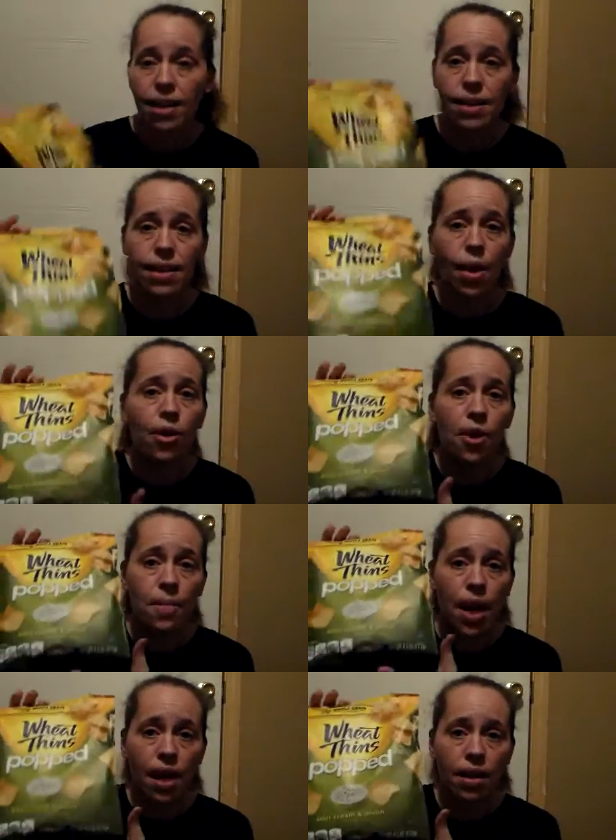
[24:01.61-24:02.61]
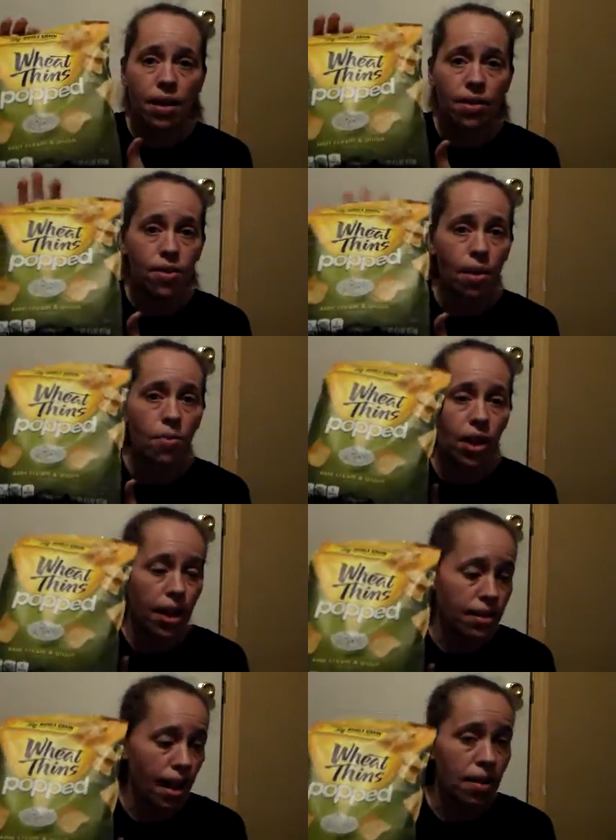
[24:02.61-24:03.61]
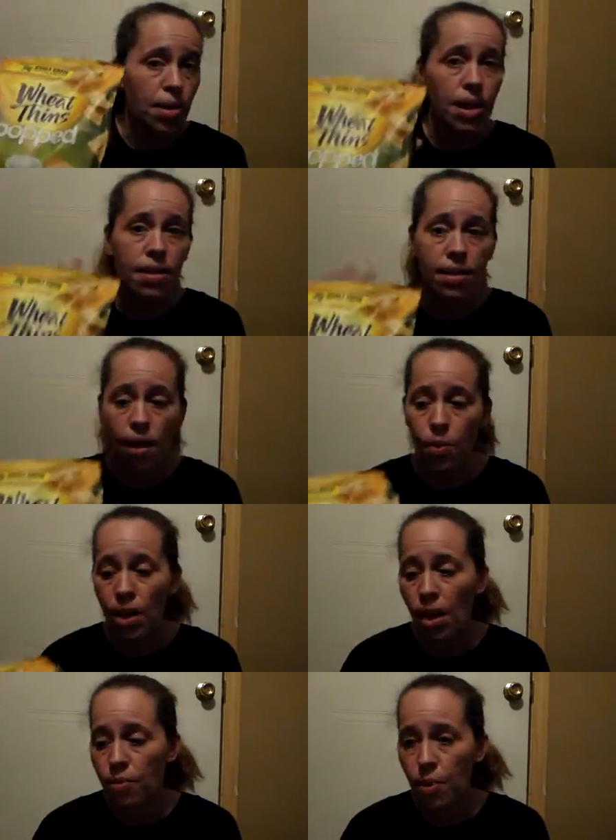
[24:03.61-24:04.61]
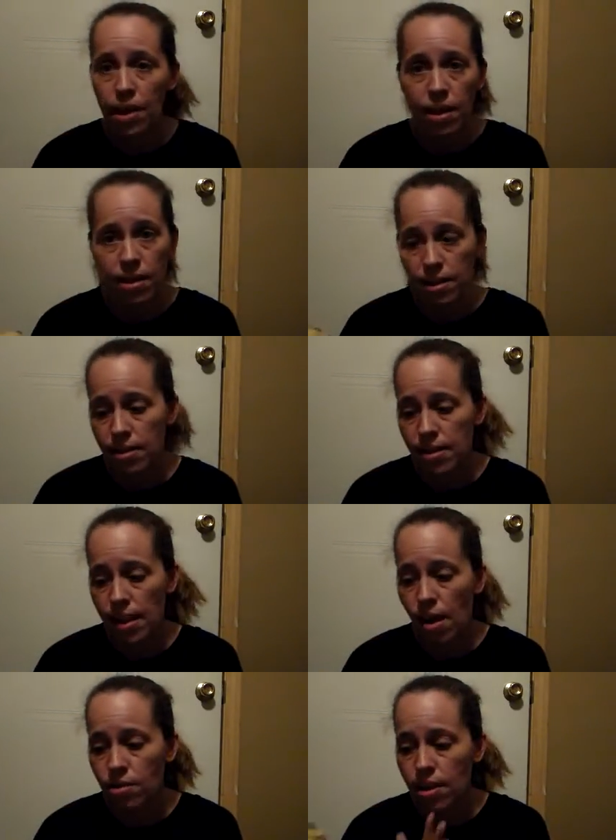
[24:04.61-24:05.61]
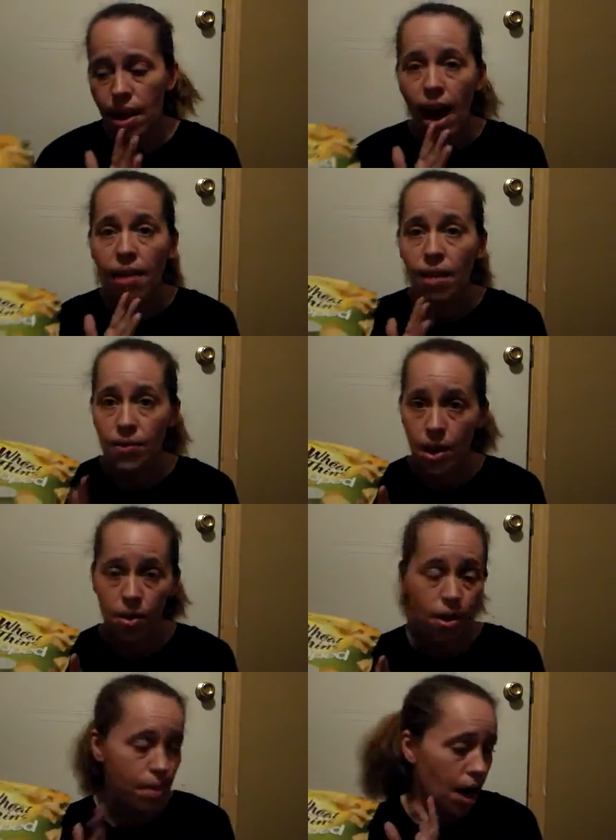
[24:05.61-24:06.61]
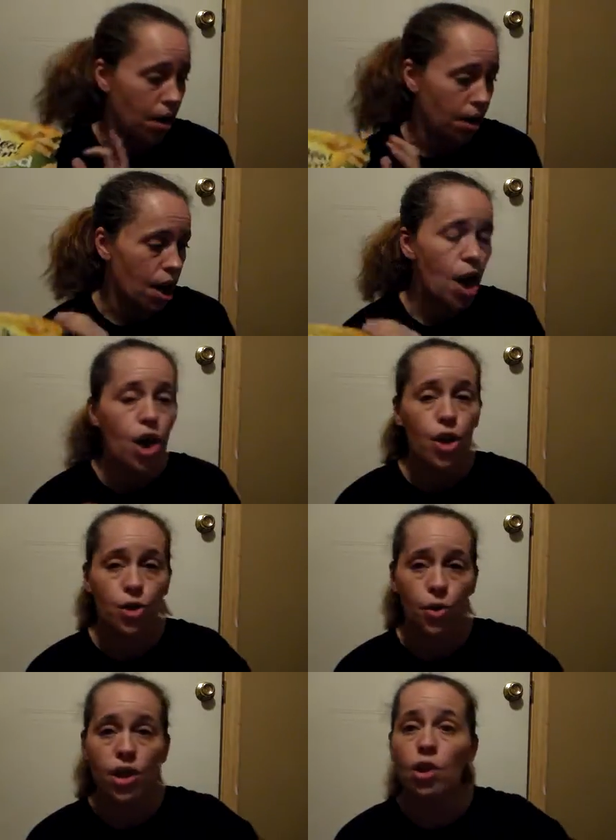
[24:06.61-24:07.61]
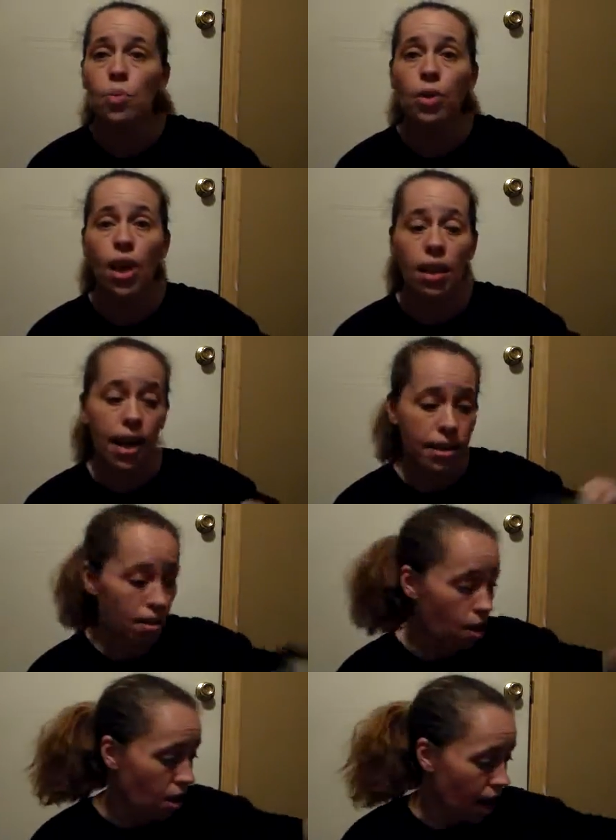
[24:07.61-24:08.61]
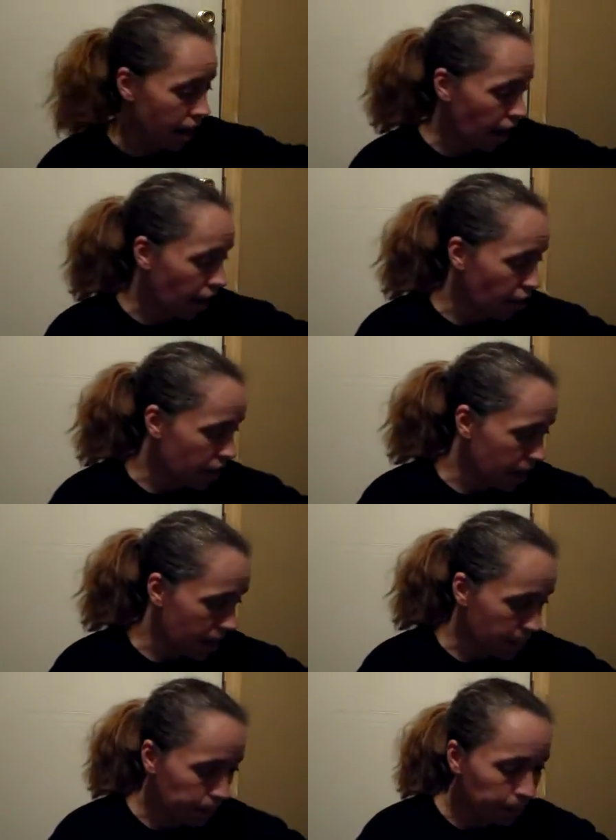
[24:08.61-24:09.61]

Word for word: And I got this sour cream and onion, so I'm really excited because we love wheat thins in this house, and I love sour cream and onion. So these will not last long, I can guarantee